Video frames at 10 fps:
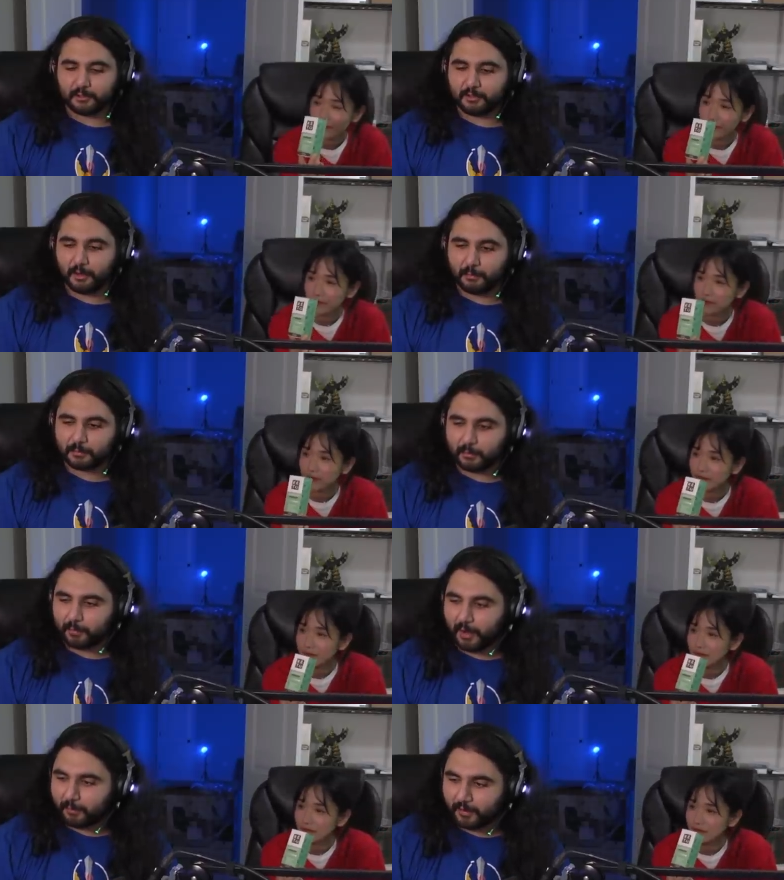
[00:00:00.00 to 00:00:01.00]
Speaker 1: NERP has been
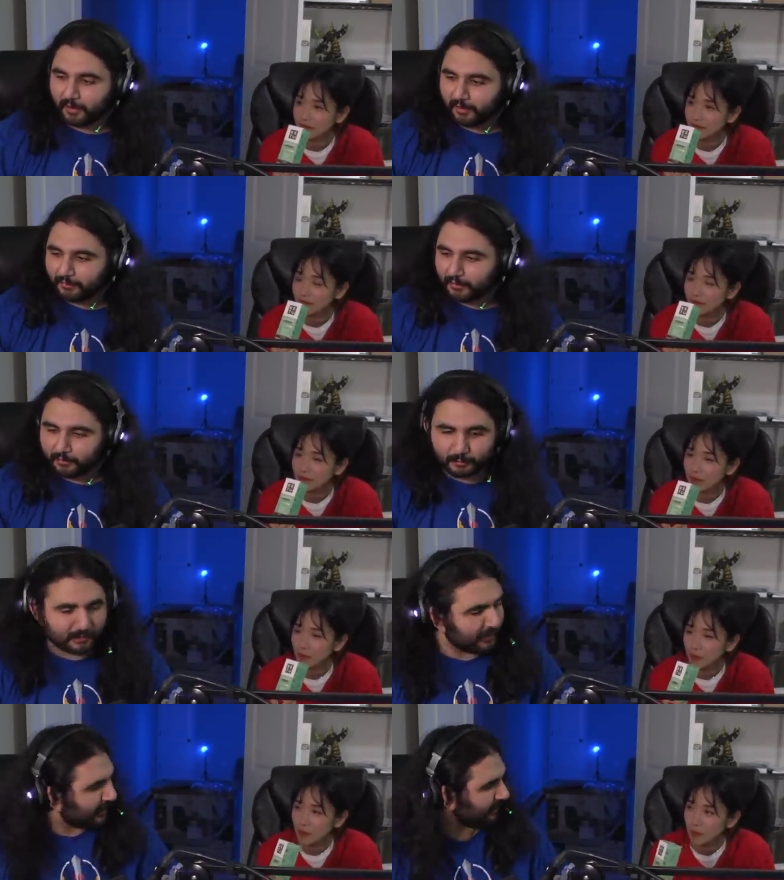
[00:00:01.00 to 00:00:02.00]
popping off. NERP has been
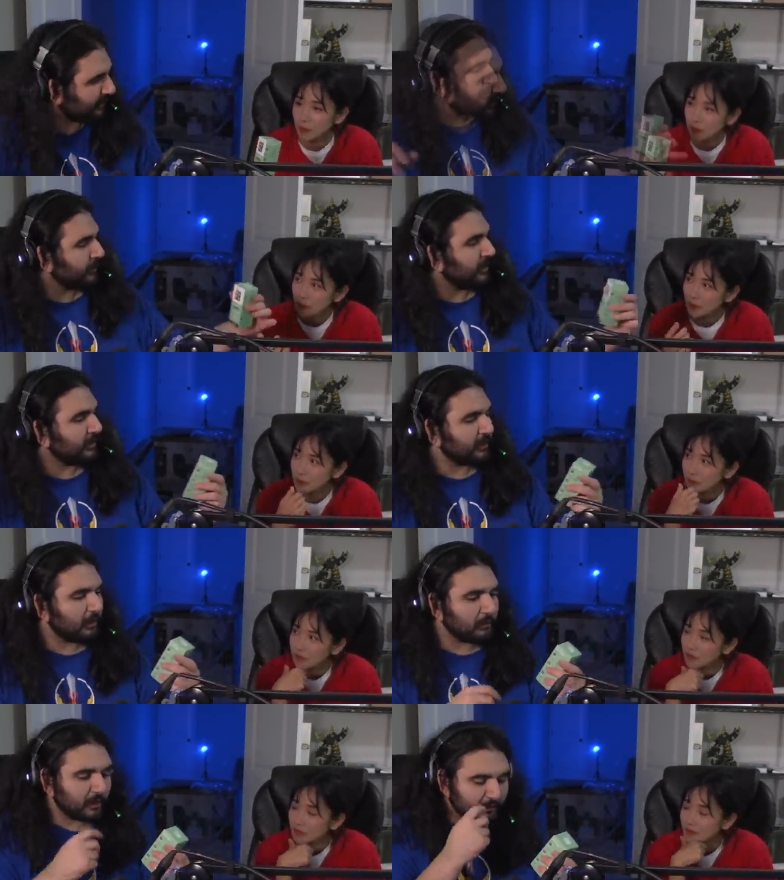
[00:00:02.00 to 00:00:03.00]
sending everything.
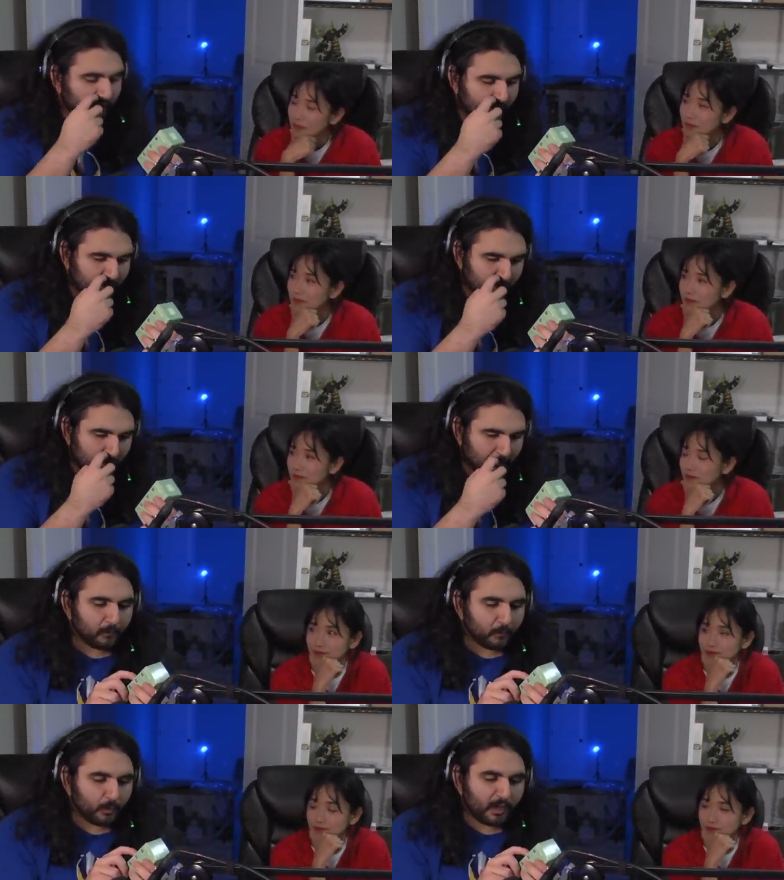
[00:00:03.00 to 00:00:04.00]
Ketone test strips,
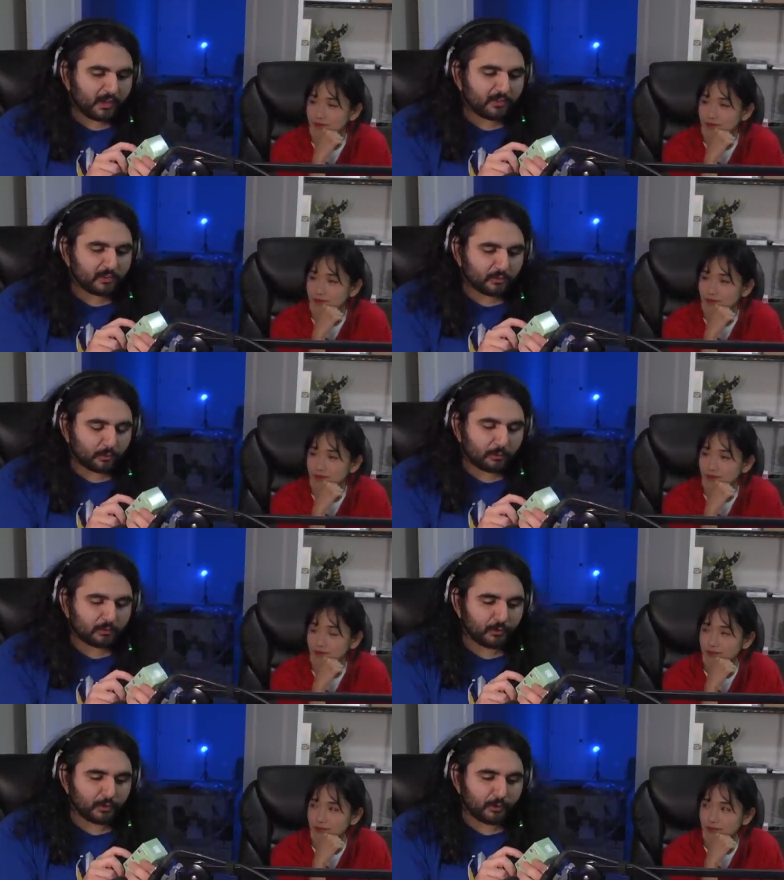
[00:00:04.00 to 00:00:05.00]
reagent strips
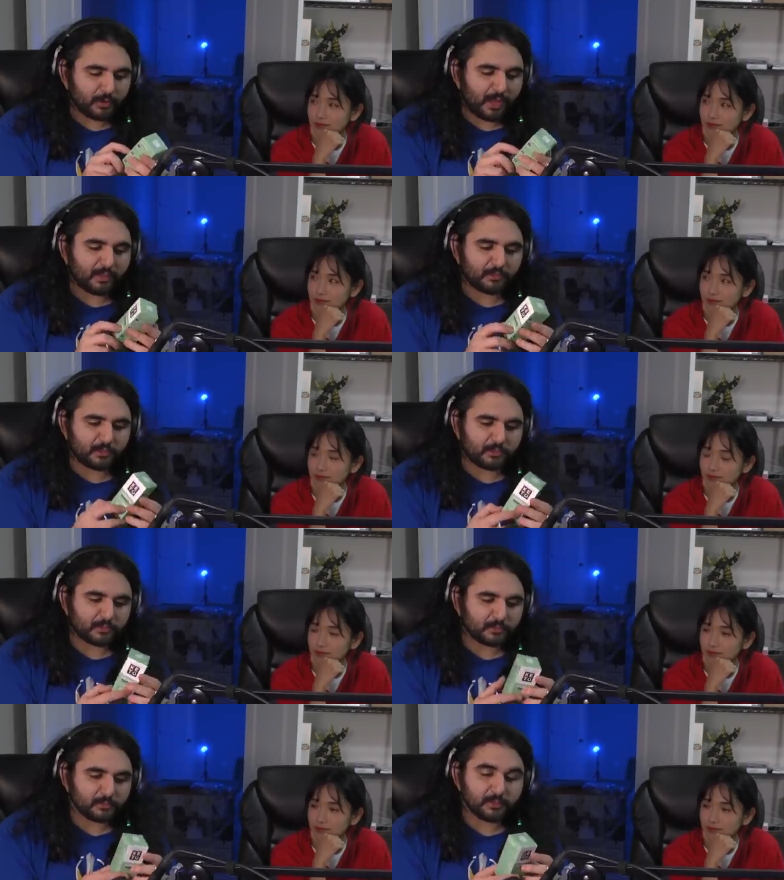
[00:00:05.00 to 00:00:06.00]
for urinalysis.
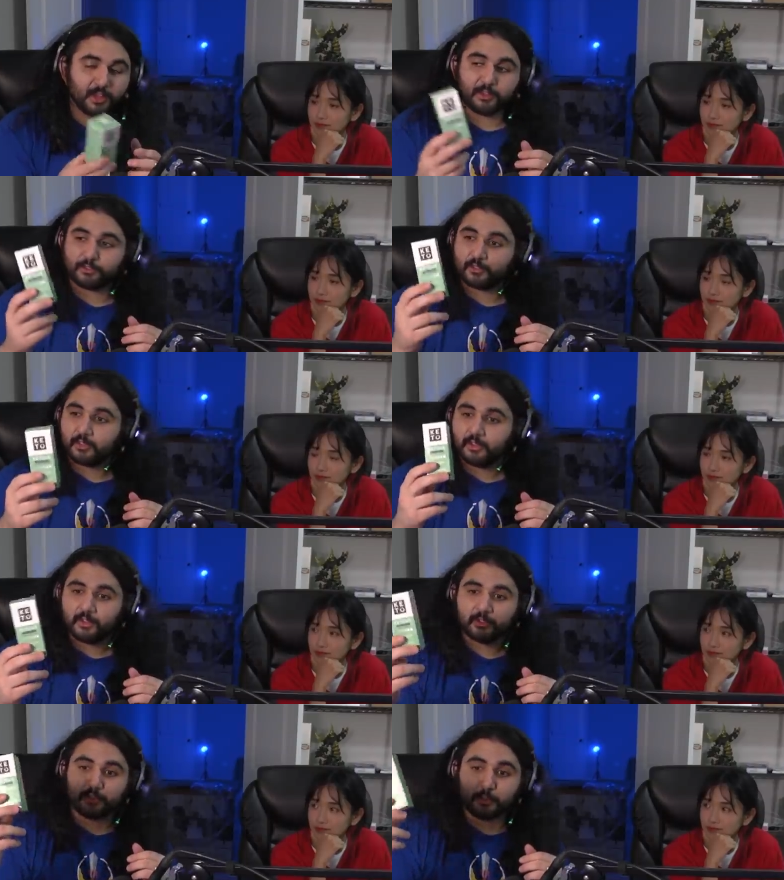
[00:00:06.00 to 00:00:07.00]
Nice.
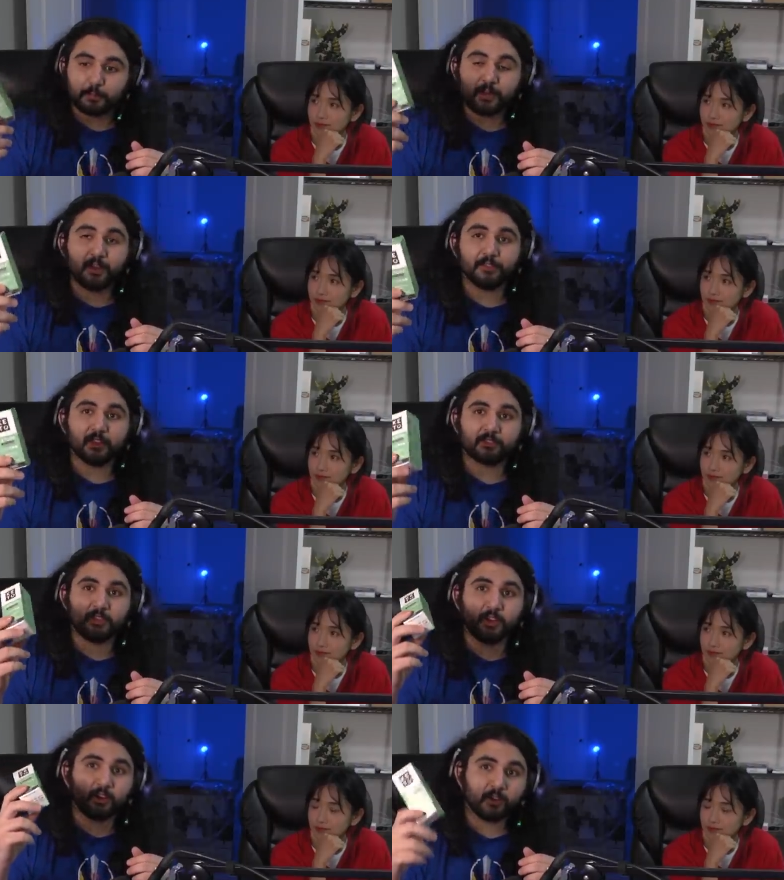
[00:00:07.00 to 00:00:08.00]
So you pee on this to
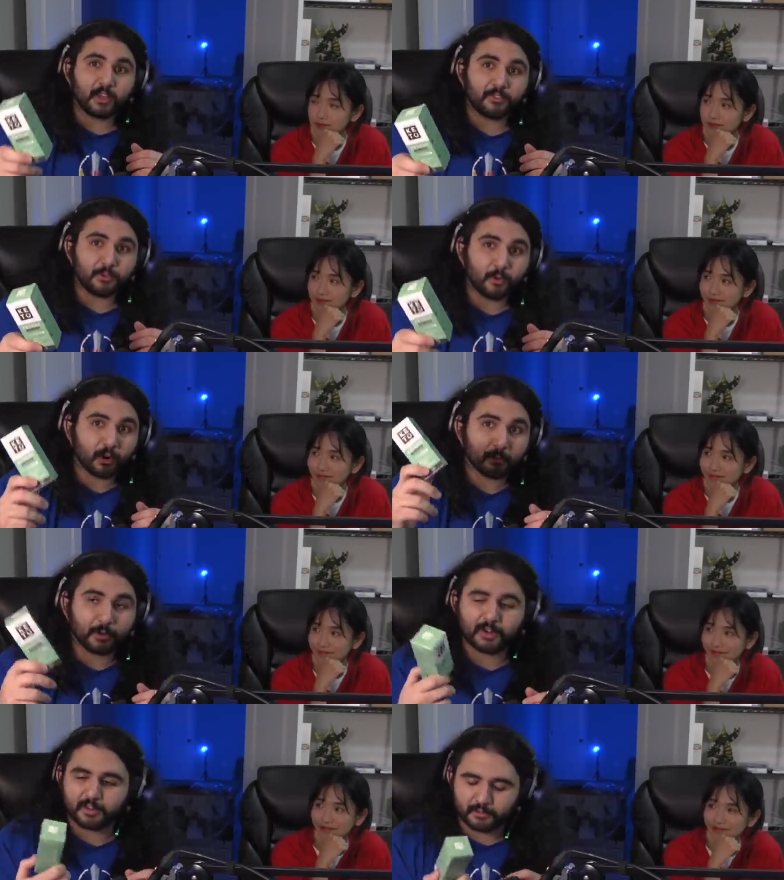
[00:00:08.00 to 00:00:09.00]
know if you are
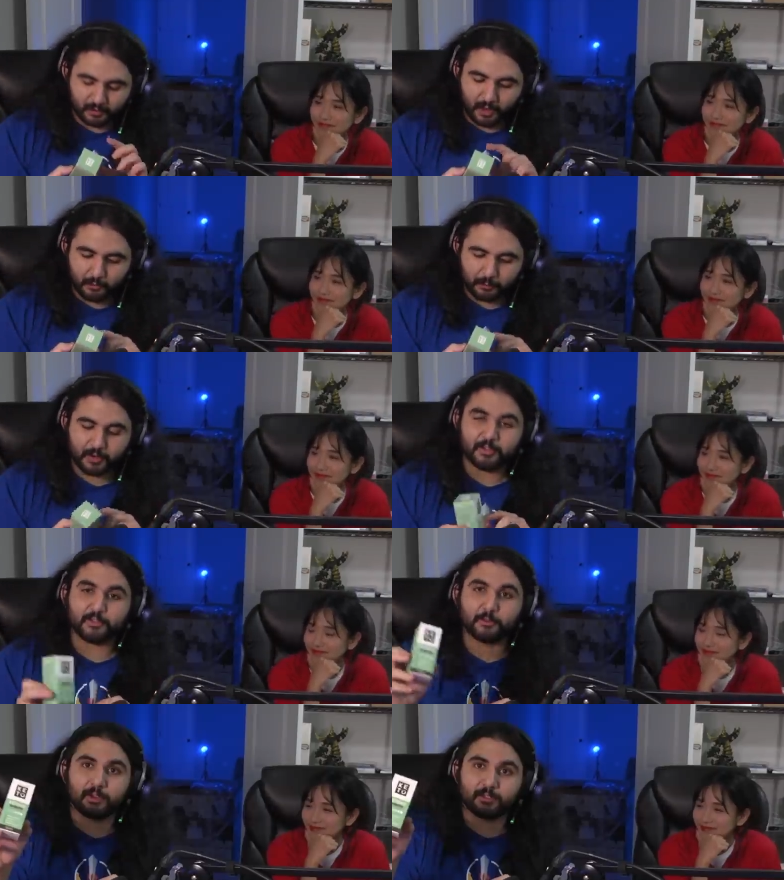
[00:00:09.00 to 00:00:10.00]
pregnant. I will pee on these
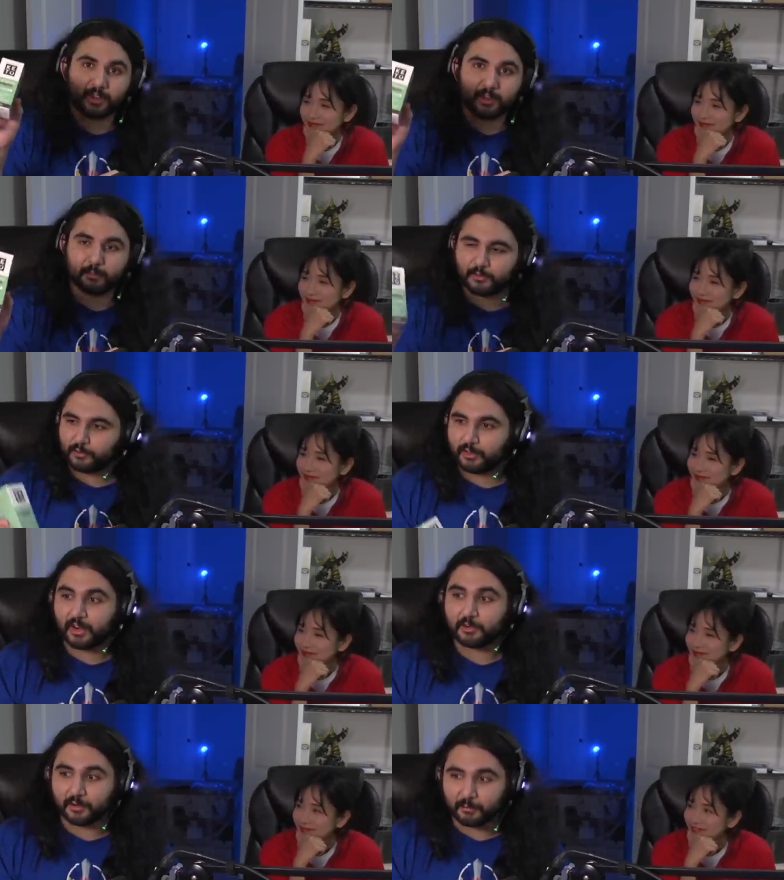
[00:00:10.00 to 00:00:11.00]
twice a day to make sure that I don't get